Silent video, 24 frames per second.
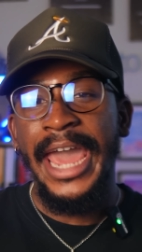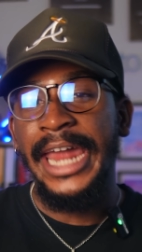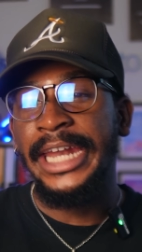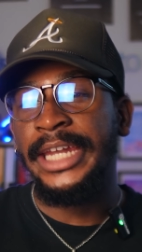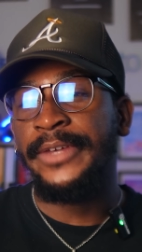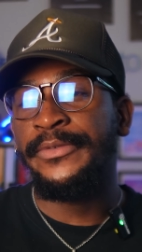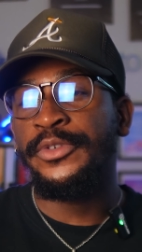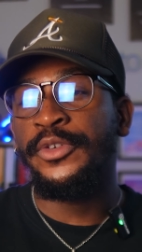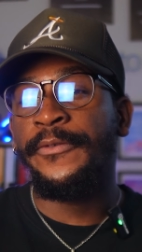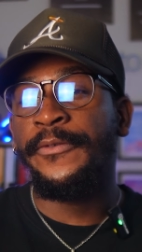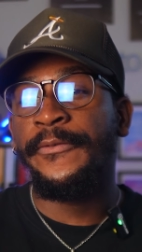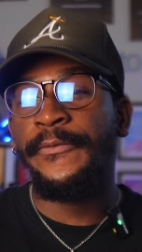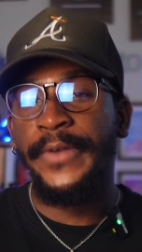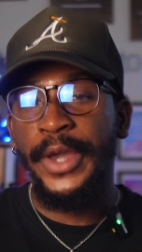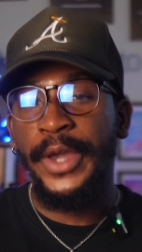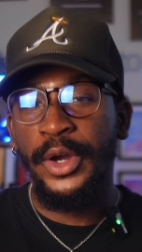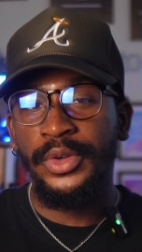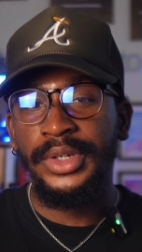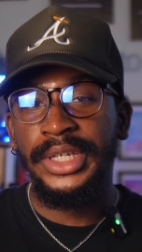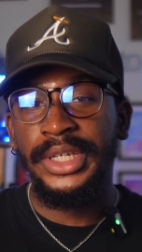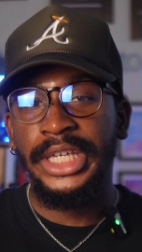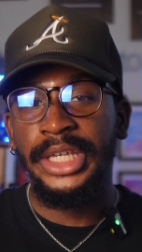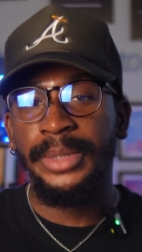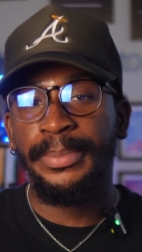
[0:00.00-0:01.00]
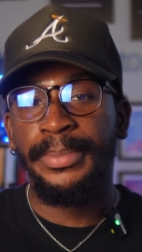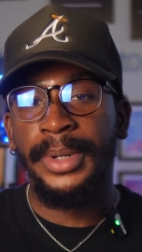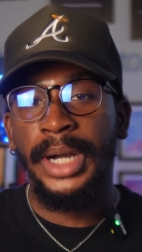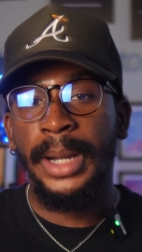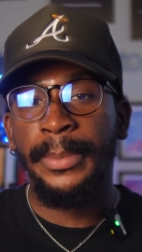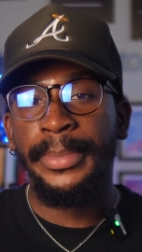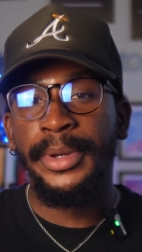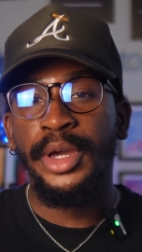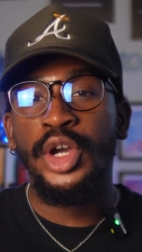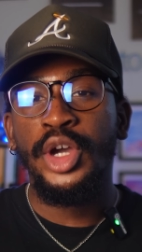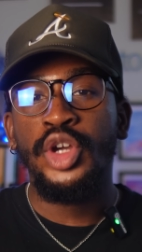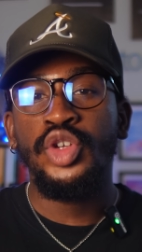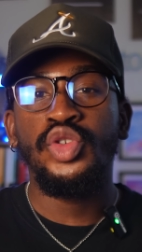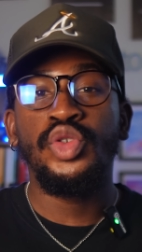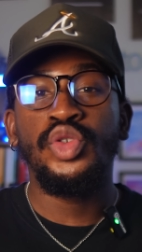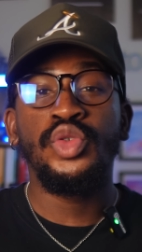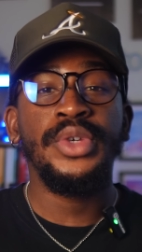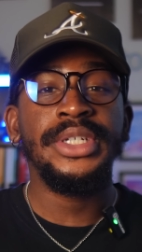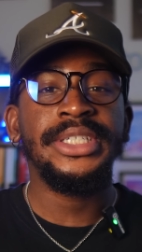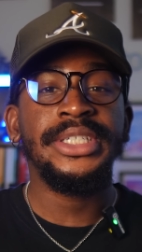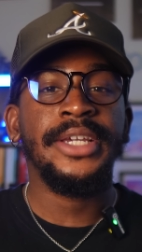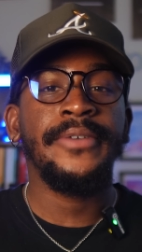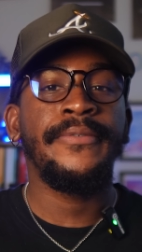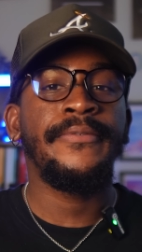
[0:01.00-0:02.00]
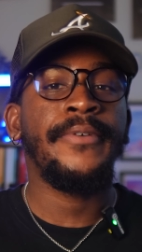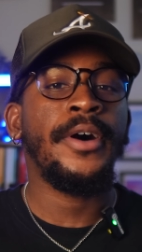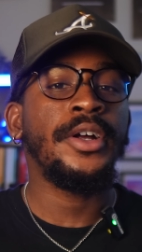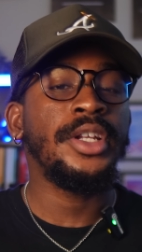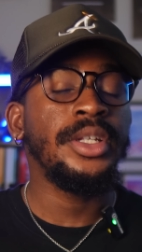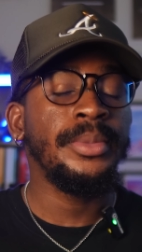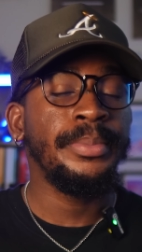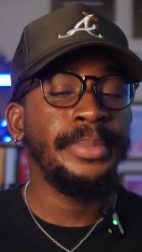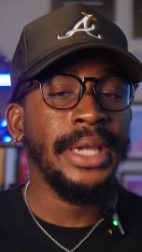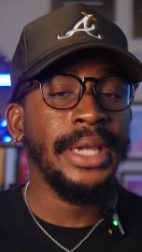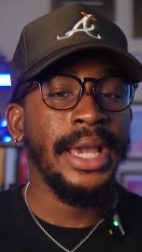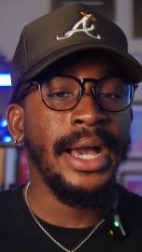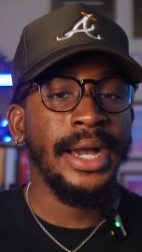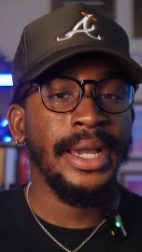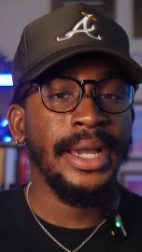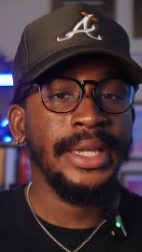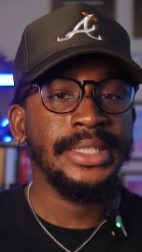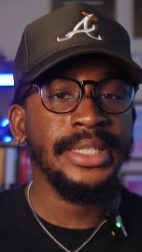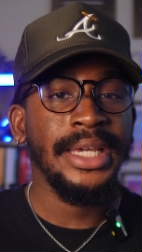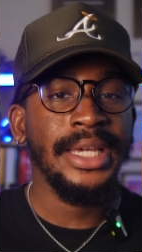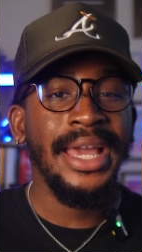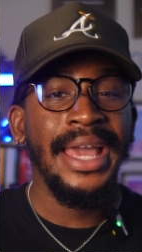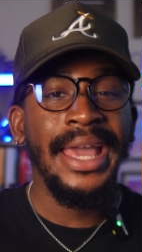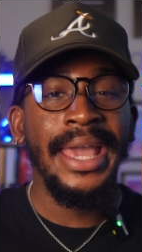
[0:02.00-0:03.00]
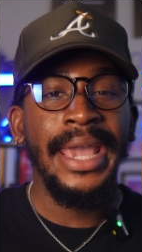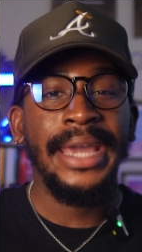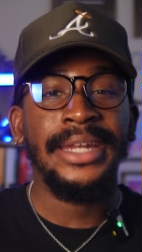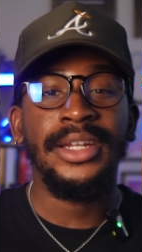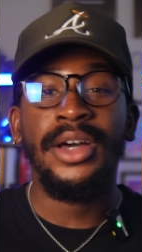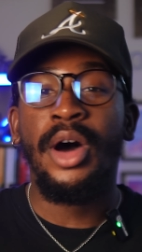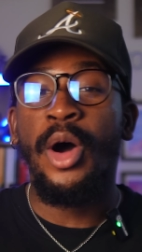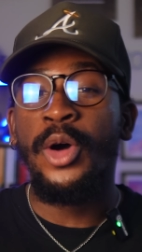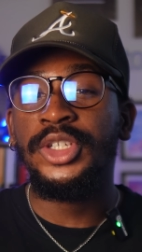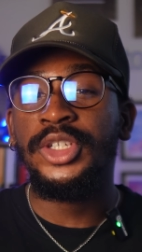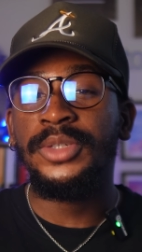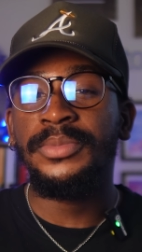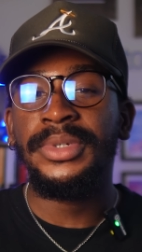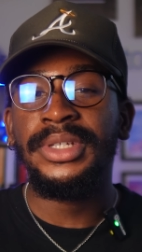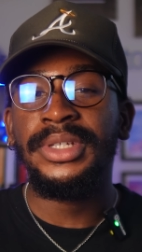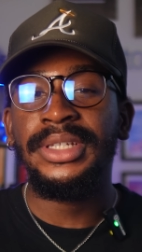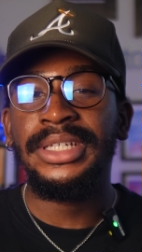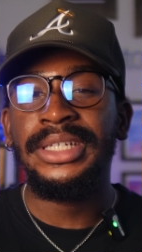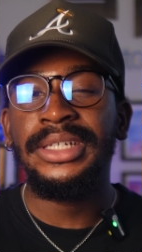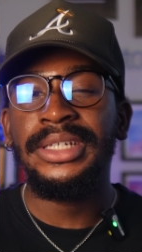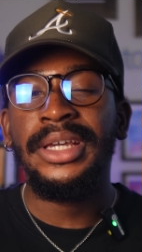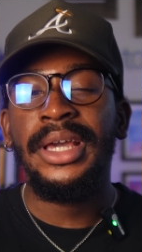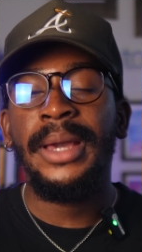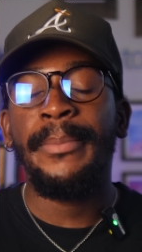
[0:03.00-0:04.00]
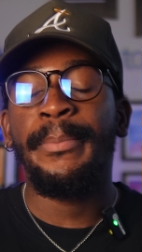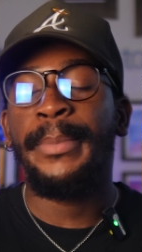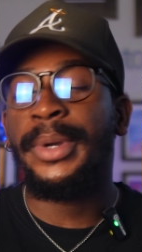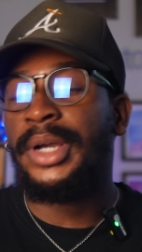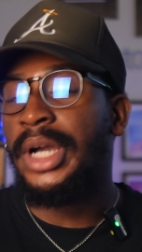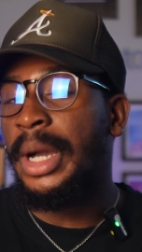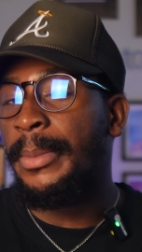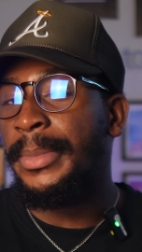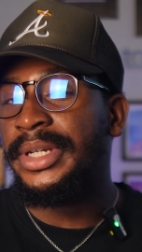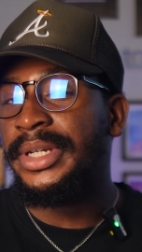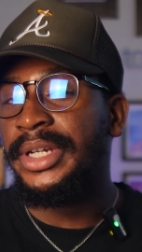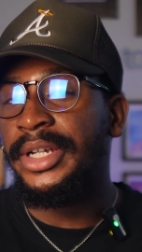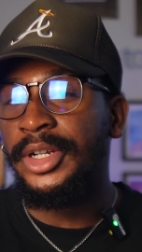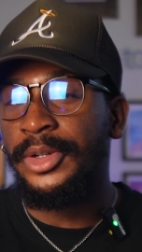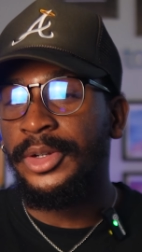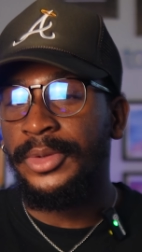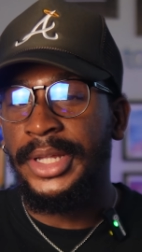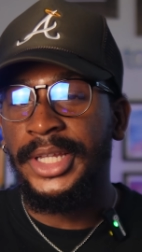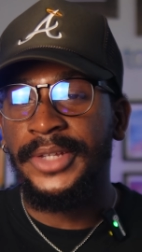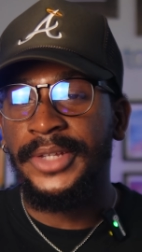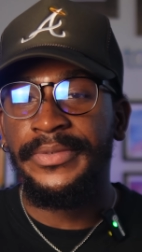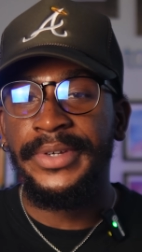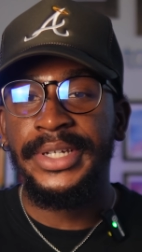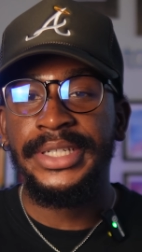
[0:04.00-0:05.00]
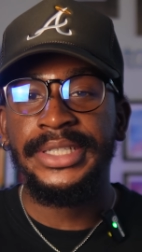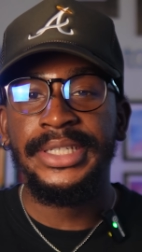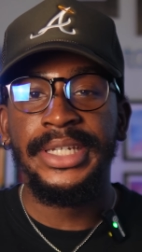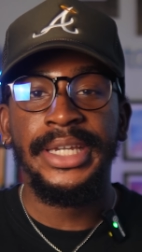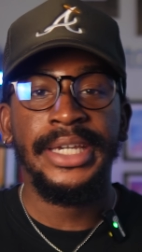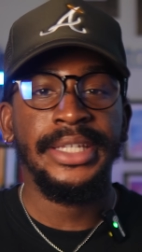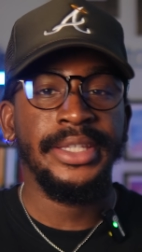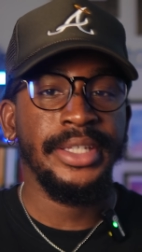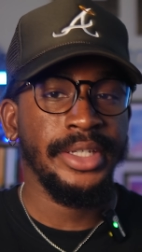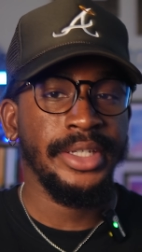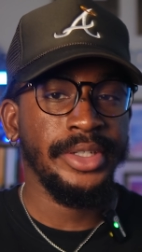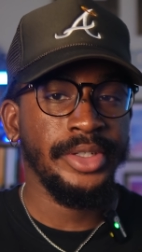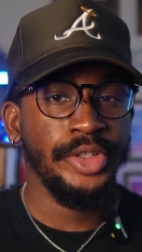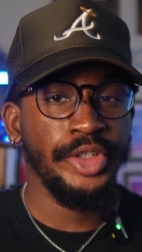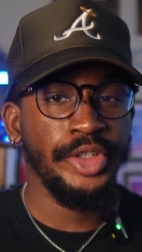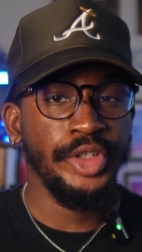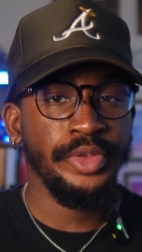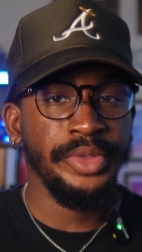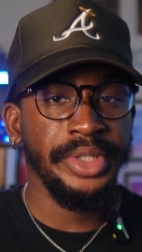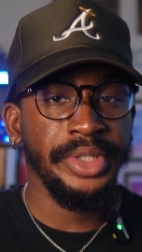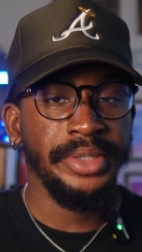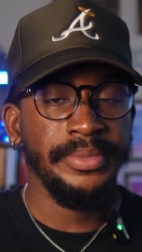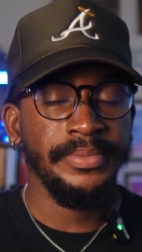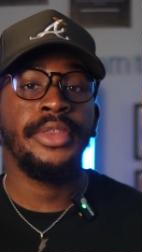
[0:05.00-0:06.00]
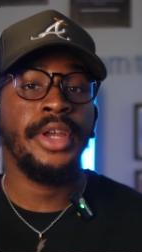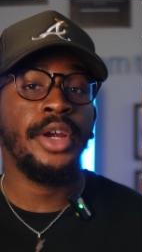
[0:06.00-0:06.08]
and if you fail to keep up, you risk falling behind and ultimately becoming irrelevant in the industry.